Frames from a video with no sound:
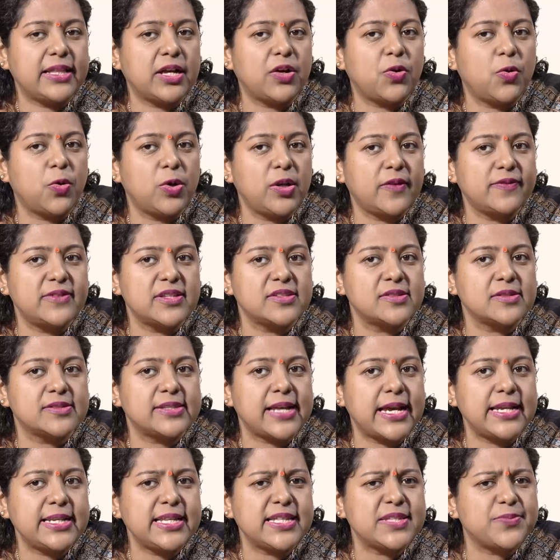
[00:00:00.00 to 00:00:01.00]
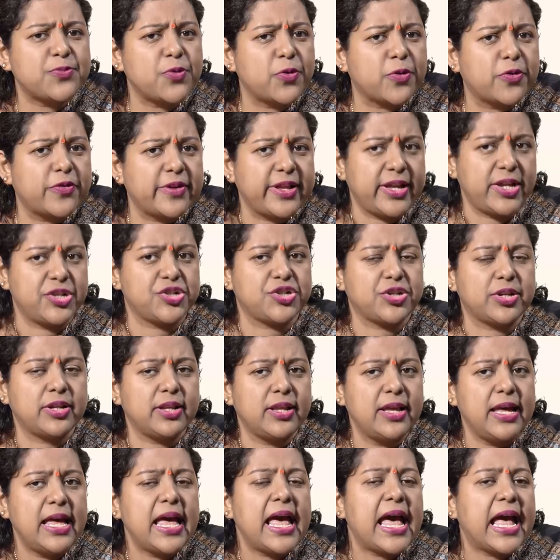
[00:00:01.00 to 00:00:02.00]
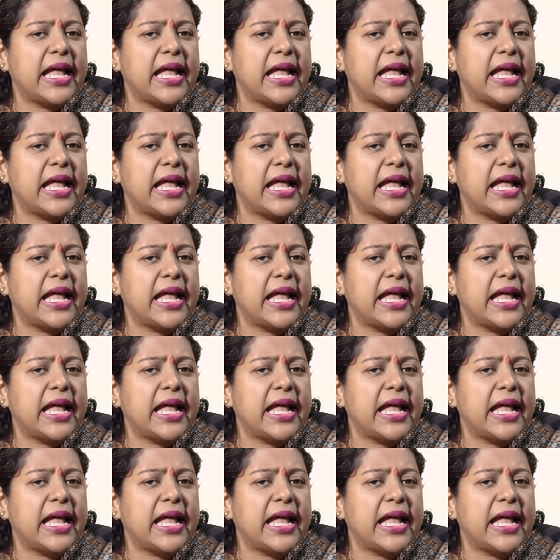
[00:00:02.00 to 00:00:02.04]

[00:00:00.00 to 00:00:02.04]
the goal of the society is procreation,